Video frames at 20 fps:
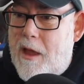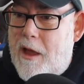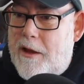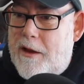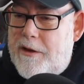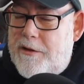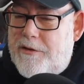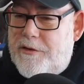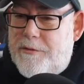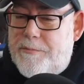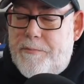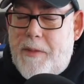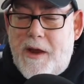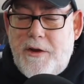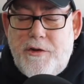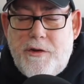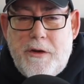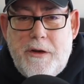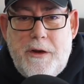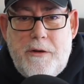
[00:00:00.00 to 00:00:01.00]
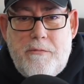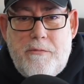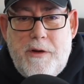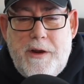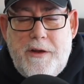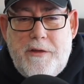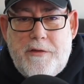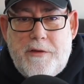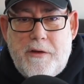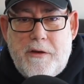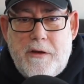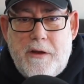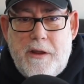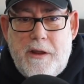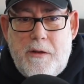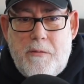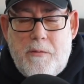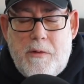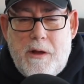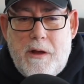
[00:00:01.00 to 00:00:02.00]
especially
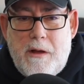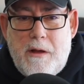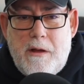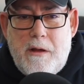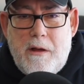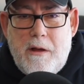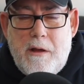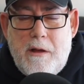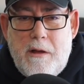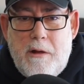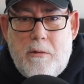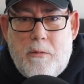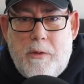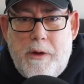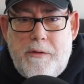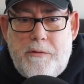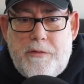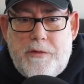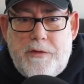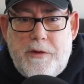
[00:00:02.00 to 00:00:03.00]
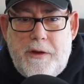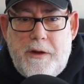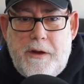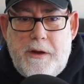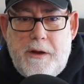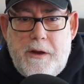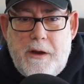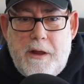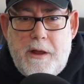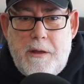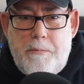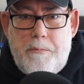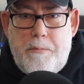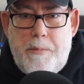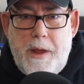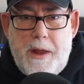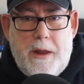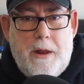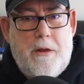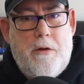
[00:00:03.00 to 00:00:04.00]
recently, where we've seen
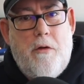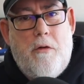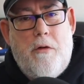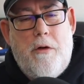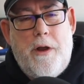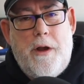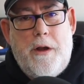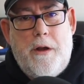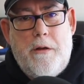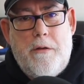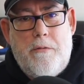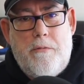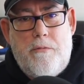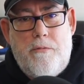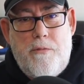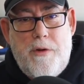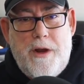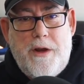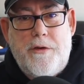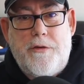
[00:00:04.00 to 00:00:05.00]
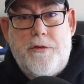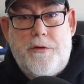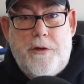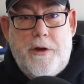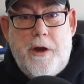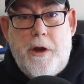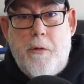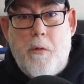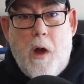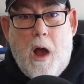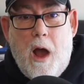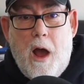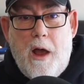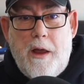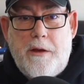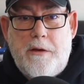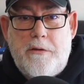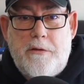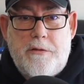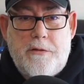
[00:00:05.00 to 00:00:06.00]
Bitcoin reach new
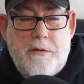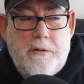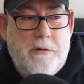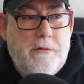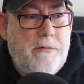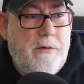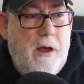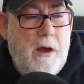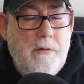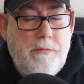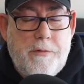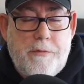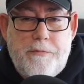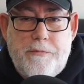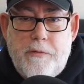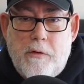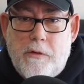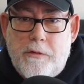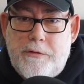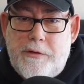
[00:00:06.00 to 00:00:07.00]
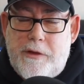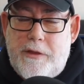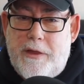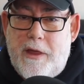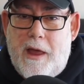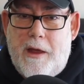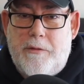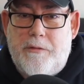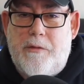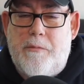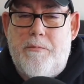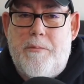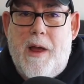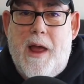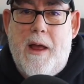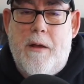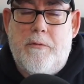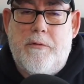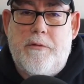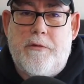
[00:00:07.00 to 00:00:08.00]
heights of over
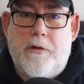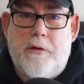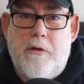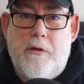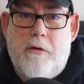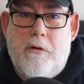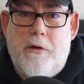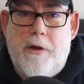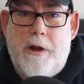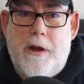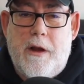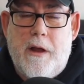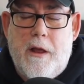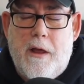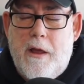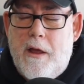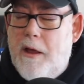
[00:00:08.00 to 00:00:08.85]
£40,000 a coin.